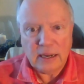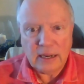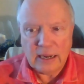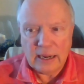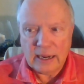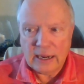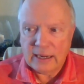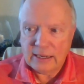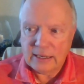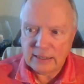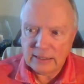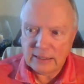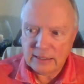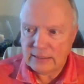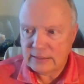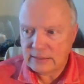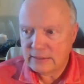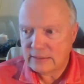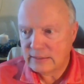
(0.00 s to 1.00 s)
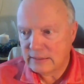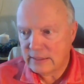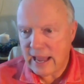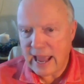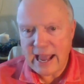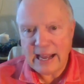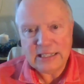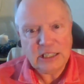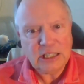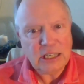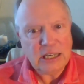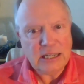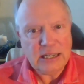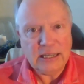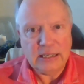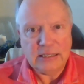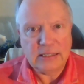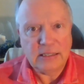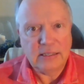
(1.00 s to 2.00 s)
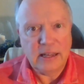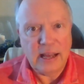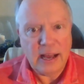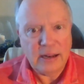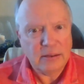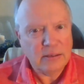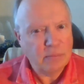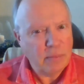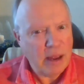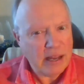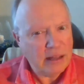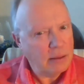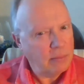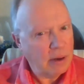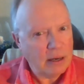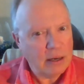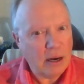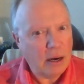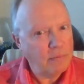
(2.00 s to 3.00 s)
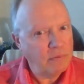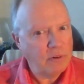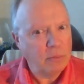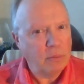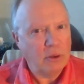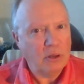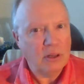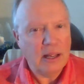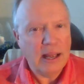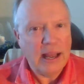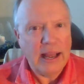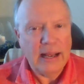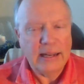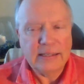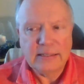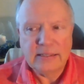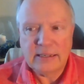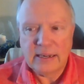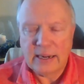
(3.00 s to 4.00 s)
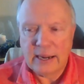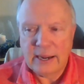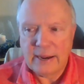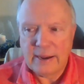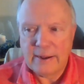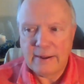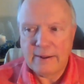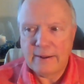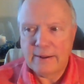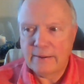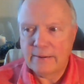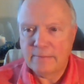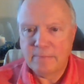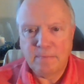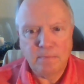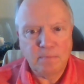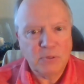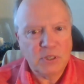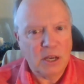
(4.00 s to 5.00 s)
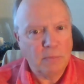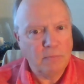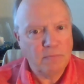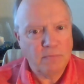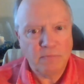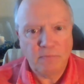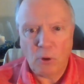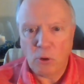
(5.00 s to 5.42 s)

uh, edginess that made them uncomfortable. And um, some